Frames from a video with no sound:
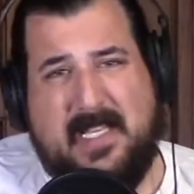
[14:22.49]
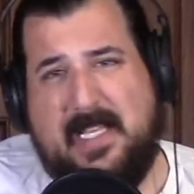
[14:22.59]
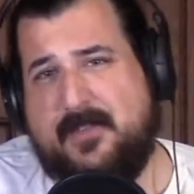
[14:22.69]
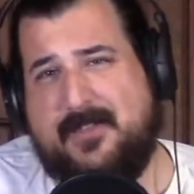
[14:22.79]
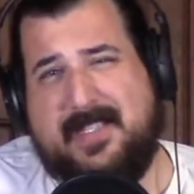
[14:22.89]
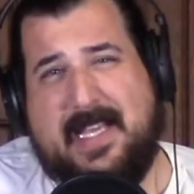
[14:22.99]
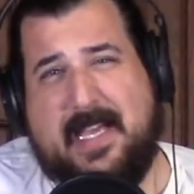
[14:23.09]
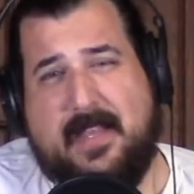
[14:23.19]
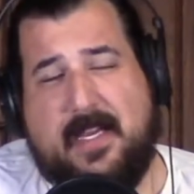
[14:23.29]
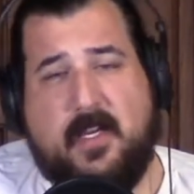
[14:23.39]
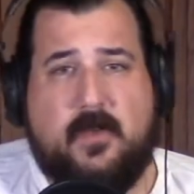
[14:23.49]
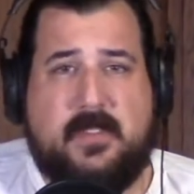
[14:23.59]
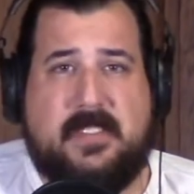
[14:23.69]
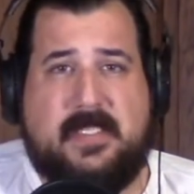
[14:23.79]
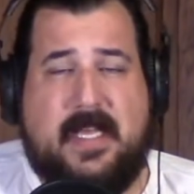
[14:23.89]
interesting how that
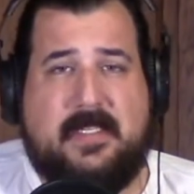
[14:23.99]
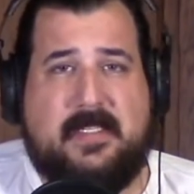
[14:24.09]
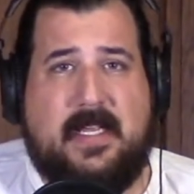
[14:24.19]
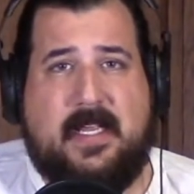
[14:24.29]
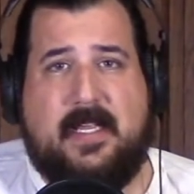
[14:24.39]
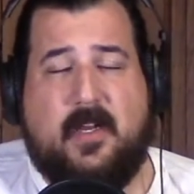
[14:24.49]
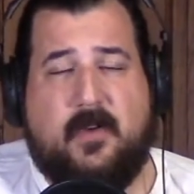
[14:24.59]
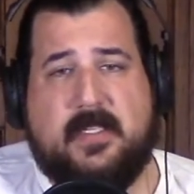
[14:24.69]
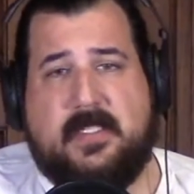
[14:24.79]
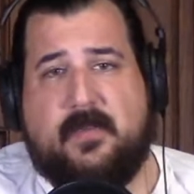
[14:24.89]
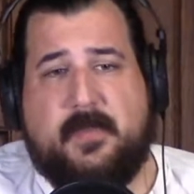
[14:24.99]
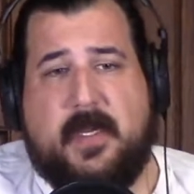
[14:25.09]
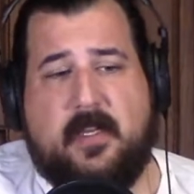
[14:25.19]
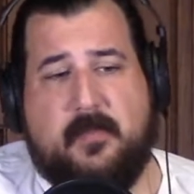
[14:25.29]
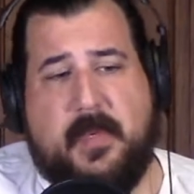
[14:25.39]
goes. It's sad to say, because he was
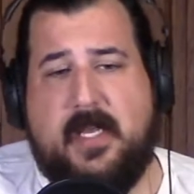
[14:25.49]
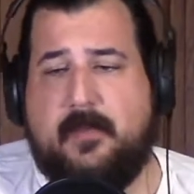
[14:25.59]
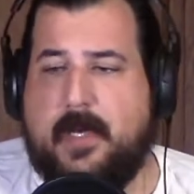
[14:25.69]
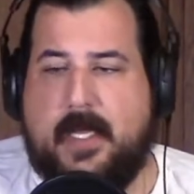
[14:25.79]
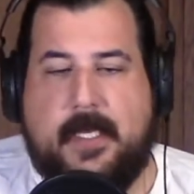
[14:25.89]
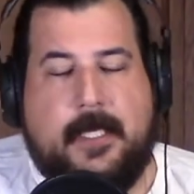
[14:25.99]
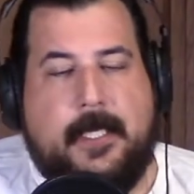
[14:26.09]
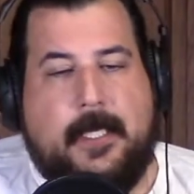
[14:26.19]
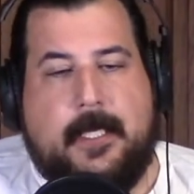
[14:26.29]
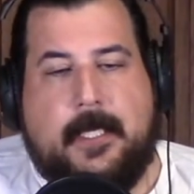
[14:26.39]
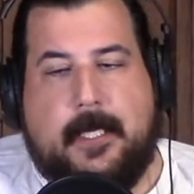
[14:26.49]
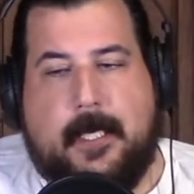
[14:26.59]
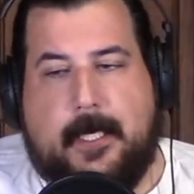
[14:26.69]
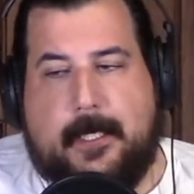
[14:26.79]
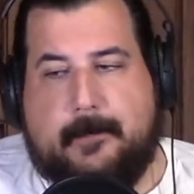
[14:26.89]
my good bud, but
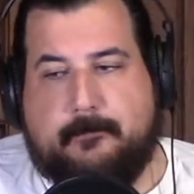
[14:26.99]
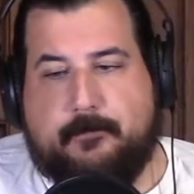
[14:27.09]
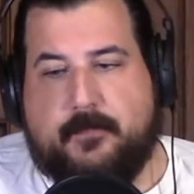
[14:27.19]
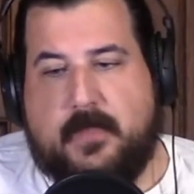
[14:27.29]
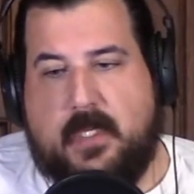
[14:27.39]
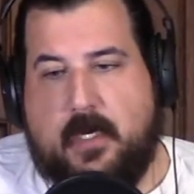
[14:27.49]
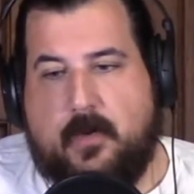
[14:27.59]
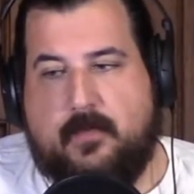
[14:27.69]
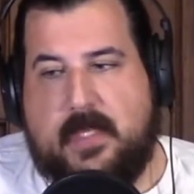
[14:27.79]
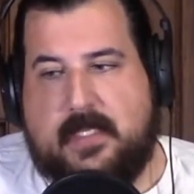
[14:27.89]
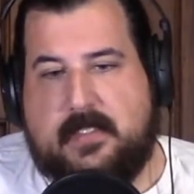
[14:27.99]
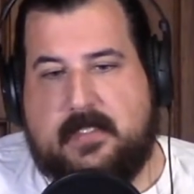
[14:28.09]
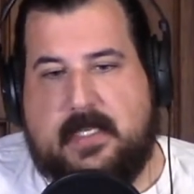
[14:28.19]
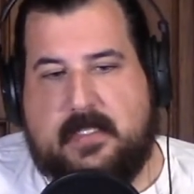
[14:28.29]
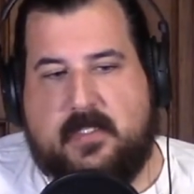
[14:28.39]
that's
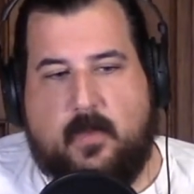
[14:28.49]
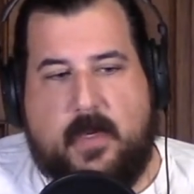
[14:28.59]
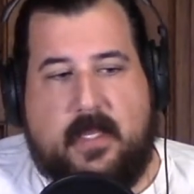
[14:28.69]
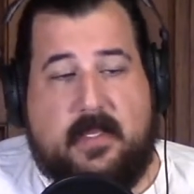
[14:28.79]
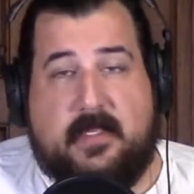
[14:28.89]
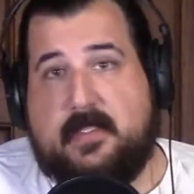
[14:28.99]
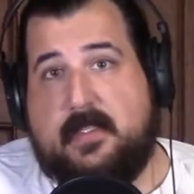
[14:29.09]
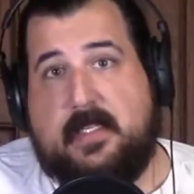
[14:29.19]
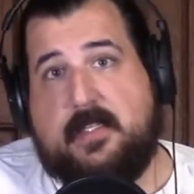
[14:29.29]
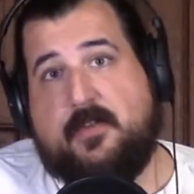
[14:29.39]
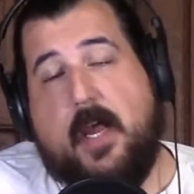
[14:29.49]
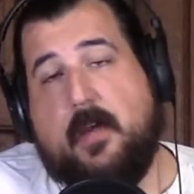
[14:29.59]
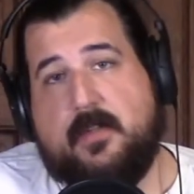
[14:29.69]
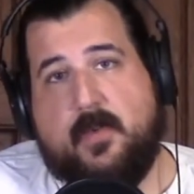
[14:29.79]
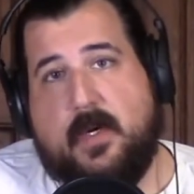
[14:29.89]
the way these
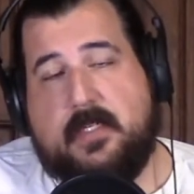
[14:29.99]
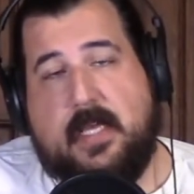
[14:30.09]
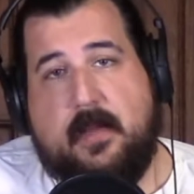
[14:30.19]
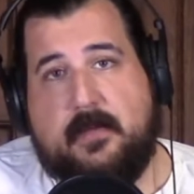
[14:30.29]
tryouts work.